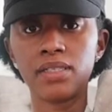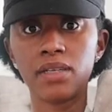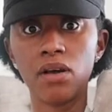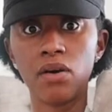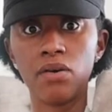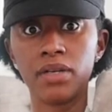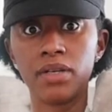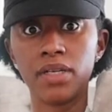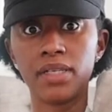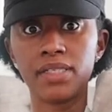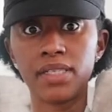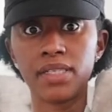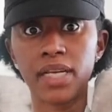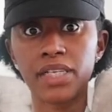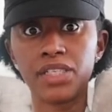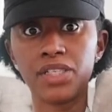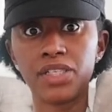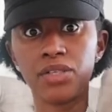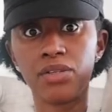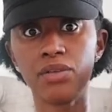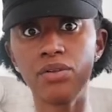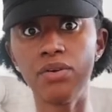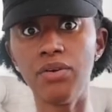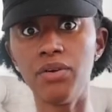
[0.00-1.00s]
on the
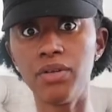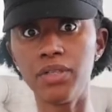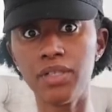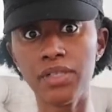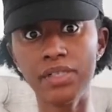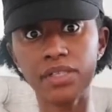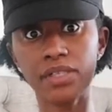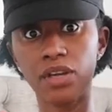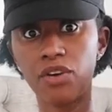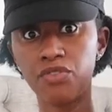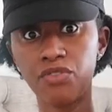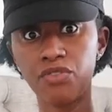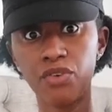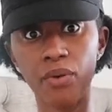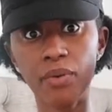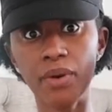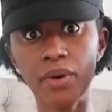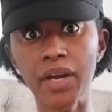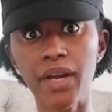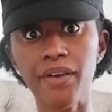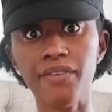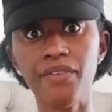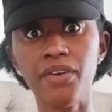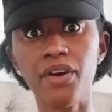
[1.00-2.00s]
sectional or the sofa or
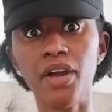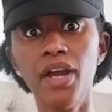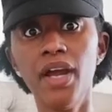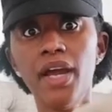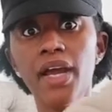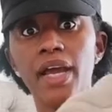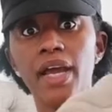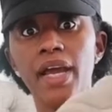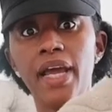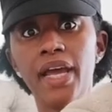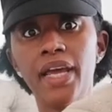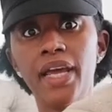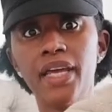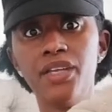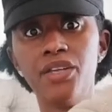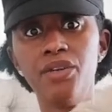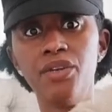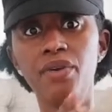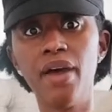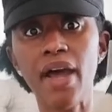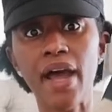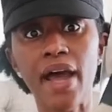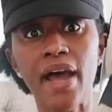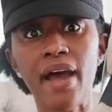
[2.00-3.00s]
whatever and
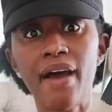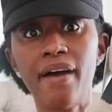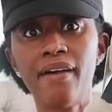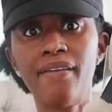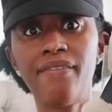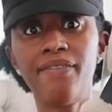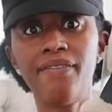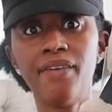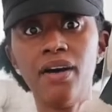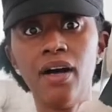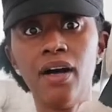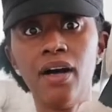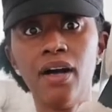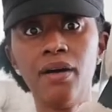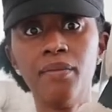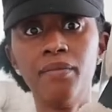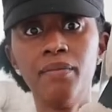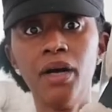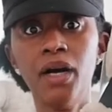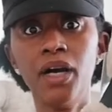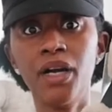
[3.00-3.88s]
you have um,